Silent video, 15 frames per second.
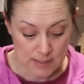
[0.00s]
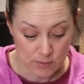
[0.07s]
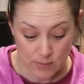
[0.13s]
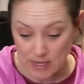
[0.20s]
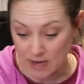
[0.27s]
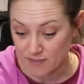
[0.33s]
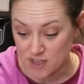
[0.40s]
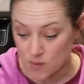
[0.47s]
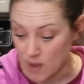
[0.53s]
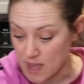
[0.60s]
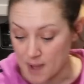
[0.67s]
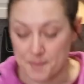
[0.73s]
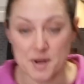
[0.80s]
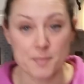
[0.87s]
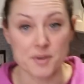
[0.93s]
whatever you want.
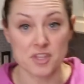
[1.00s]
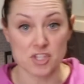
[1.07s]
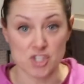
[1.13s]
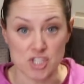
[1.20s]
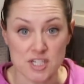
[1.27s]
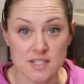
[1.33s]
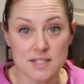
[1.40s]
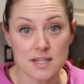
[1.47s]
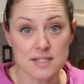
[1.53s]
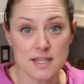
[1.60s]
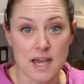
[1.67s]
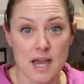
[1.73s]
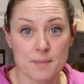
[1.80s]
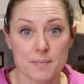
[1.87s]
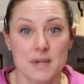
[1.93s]
I'm gonna put the cheese on
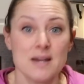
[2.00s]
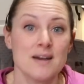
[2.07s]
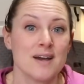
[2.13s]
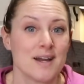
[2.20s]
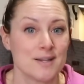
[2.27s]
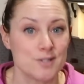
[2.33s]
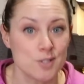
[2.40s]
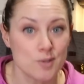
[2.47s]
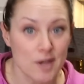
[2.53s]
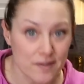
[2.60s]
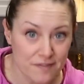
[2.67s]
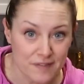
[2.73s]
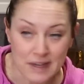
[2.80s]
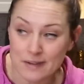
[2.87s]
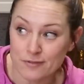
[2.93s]
top. I do have
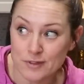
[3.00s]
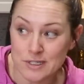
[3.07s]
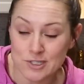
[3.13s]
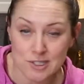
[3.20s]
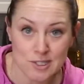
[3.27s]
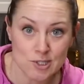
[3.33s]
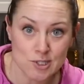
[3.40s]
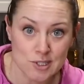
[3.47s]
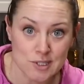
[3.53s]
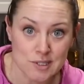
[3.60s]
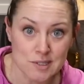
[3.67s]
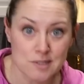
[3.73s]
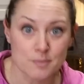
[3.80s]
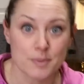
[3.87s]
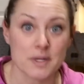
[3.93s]
fat-free cheddar
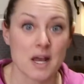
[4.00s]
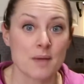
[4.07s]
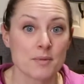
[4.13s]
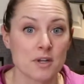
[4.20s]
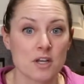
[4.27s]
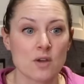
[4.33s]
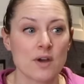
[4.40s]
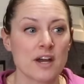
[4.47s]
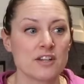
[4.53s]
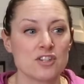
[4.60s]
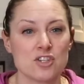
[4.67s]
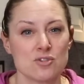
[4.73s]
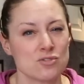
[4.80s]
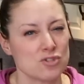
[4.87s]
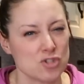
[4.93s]
cheese, but I'm gonna go ahead and
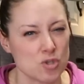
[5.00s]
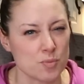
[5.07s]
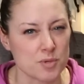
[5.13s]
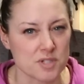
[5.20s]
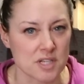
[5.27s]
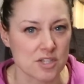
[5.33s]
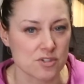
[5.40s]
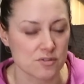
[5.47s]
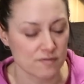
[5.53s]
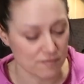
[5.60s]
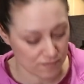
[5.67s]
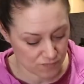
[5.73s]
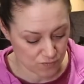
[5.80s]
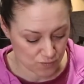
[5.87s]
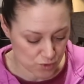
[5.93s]
use a 2%
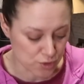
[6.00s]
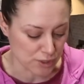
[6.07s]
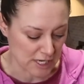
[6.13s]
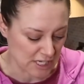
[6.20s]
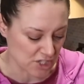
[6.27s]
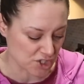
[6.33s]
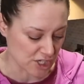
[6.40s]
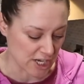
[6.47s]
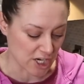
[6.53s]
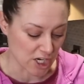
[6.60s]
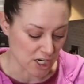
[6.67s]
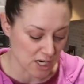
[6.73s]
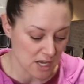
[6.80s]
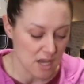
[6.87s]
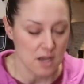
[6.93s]
shredded
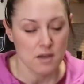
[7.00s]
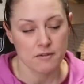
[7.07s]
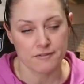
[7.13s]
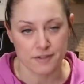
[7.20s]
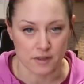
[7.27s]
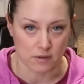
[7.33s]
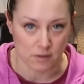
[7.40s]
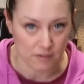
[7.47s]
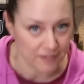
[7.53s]
cheddar for the whole